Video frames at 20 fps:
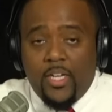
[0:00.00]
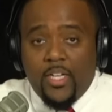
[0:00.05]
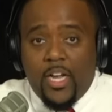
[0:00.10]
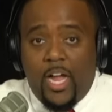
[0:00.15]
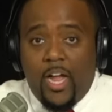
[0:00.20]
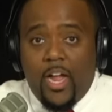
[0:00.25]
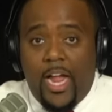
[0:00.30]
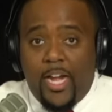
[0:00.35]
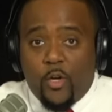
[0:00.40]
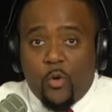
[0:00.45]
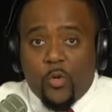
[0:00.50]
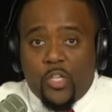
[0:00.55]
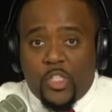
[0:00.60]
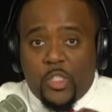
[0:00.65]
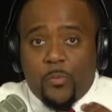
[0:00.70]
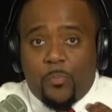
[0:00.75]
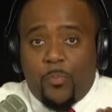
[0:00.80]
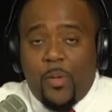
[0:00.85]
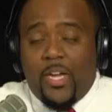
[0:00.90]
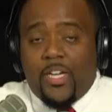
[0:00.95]
I don't
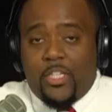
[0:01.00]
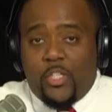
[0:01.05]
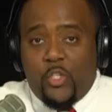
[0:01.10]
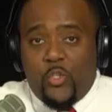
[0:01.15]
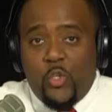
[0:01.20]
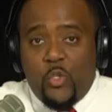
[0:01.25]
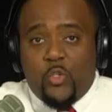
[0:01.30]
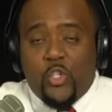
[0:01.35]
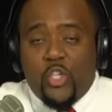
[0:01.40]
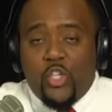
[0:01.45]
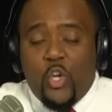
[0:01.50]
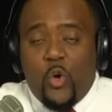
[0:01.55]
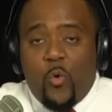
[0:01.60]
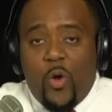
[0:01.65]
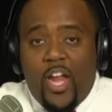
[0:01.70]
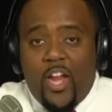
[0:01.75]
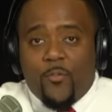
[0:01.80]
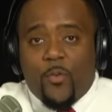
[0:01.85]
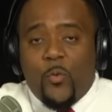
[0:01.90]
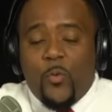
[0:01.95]
expect you to know
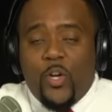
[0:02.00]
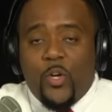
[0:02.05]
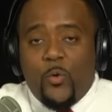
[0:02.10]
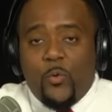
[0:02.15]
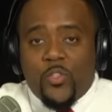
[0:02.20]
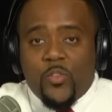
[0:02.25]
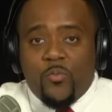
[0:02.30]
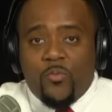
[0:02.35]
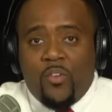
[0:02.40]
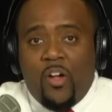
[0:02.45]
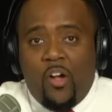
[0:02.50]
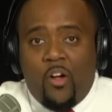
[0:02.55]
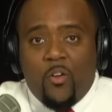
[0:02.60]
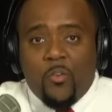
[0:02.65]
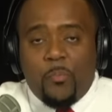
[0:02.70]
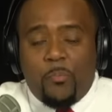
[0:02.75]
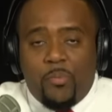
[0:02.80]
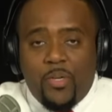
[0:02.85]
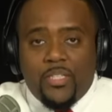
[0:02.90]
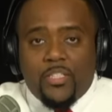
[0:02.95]
everyone who's
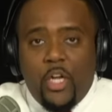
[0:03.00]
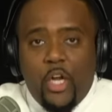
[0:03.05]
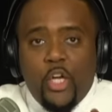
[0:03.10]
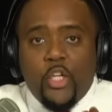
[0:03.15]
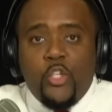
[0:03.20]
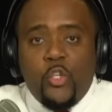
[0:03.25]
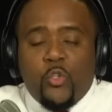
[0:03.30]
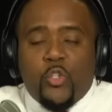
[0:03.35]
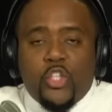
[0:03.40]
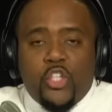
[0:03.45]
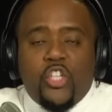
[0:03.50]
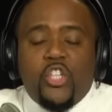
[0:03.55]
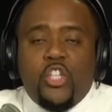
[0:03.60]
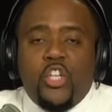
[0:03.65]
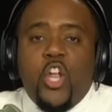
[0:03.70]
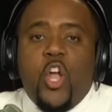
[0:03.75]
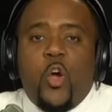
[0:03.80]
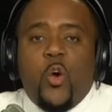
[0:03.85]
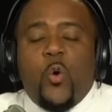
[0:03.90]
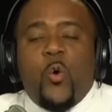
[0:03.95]
involved, but you should
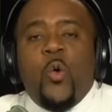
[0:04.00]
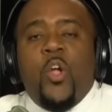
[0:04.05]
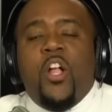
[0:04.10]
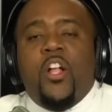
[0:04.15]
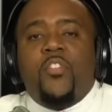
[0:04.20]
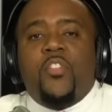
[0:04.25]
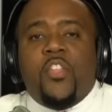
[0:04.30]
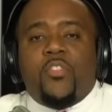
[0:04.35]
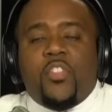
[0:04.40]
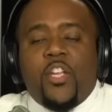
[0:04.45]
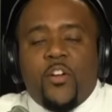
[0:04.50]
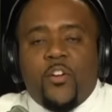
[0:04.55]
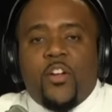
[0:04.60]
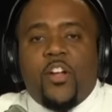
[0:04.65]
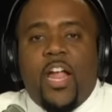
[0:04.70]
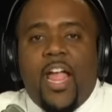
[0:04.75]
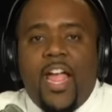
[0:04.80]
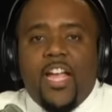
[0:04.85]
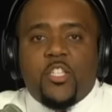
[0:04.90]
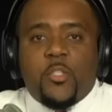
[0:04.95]
know that
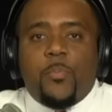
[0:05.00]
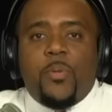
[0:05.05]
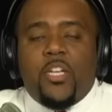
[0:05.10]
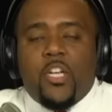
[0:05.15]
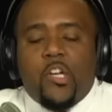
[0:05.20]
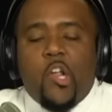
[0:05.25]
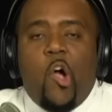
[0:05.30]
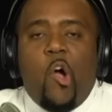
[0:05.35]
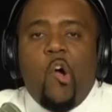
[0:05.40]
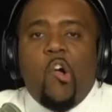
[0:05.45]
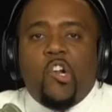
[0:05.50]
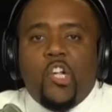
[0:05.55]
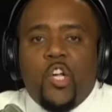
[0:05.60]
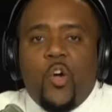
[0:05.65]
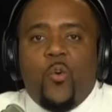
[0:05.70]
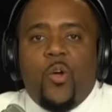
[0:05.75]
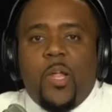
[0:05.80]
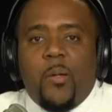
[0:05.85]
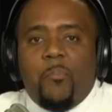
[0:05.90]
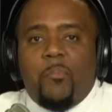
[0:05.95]
there has been an
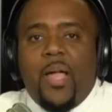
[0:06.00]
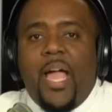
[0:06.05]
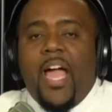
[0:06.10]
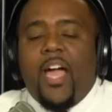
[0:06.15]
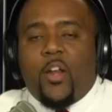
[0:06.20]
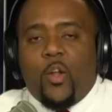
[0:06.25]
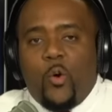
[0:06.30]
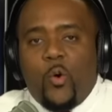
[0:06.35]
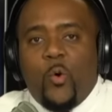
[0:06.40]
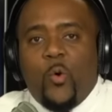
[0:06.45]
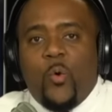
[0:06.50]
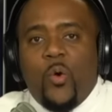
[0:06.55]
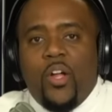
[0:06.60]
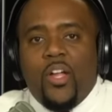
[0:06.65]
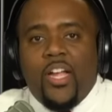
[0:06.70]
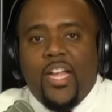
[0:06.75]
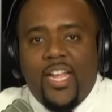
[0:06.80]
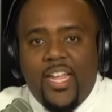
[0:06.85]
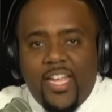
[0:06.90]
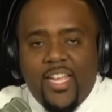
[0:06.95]
ongoing battle
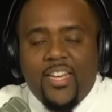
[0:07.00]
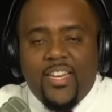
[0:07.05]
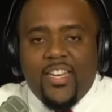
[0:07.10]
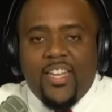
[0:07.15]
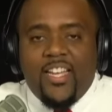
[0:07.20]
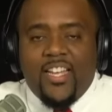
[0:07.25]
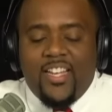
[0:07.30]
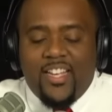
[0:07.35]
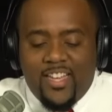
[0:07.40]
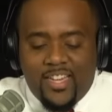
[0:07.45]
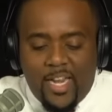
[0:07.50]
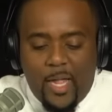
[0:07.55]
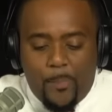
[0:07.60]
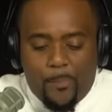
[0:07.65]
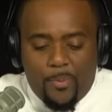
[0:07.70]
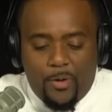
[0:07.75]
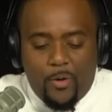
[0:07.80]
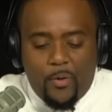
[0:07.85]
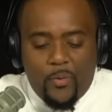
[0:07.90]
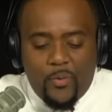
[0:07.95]
in
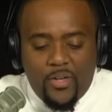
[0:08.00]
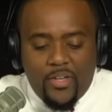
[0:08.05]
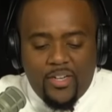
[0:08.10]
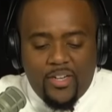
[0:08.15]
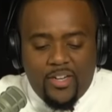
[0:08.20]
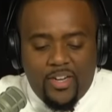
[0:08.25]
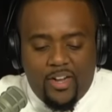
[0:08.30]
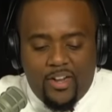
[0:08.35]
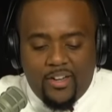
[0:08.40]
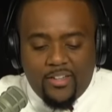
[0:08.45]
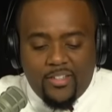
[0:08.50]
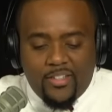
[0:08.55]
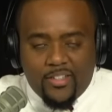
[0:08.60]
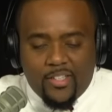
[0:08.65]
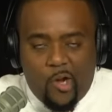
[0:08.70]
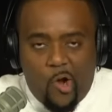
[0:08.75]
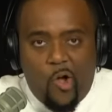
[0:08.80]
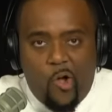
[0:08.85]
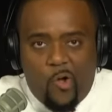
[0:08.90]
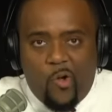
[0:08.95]
Aleppo
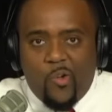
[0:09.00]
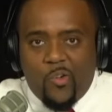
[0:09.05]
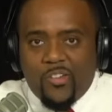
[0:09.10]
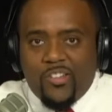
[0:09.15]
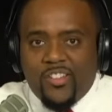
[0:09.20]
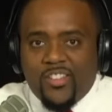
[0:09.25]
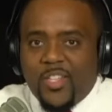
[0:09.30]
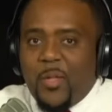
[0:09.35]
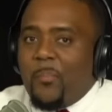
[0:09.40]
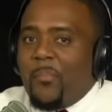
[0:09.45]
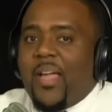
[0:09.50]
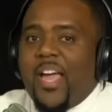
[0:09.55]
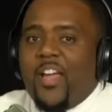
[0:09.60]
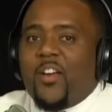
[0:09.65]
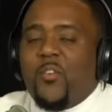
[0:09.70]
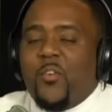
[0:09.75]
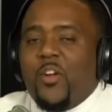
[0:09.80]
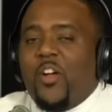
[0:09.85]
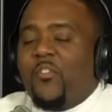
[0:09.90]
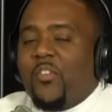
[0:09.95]
called the
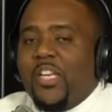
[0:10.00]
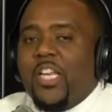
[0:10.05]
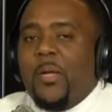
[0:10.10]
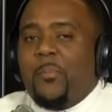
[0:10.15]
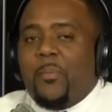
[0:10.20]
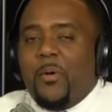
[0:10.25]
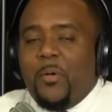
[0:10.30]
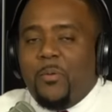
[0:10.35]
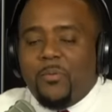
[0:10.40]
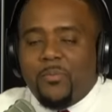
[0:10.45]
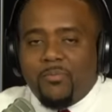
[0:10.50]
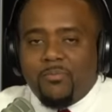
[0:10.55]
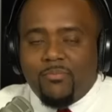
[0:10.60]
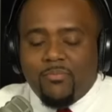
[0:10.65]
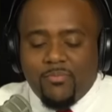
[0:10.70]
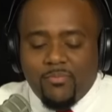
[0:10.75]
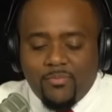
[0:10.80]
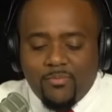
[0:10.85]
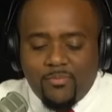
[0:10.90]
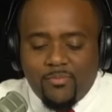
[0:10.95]
Battle of Aleppo.
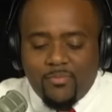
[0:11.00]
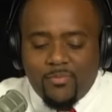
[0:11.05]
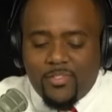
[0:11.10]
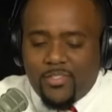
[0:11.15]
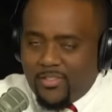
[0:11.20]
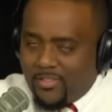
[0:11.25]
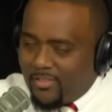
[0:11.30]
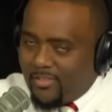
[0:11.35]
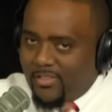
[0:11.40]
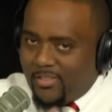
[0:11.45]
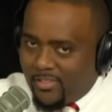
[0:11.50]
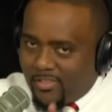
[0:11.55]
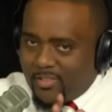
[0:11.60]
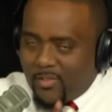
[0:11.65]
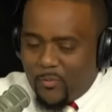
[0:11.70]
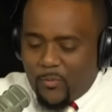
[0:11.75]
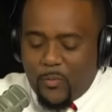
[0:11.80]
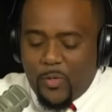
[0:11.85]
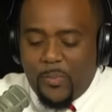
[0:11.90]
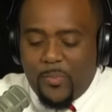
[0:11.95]

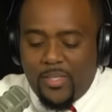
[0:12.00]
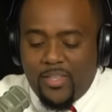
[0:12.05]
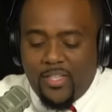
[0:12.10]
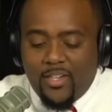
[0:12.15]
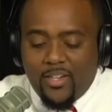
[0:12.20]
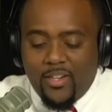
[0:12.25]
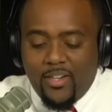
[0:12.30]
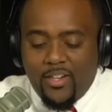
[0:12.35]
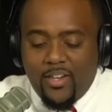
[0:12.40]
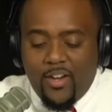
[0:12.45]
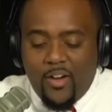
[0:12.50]
Just a freebie there.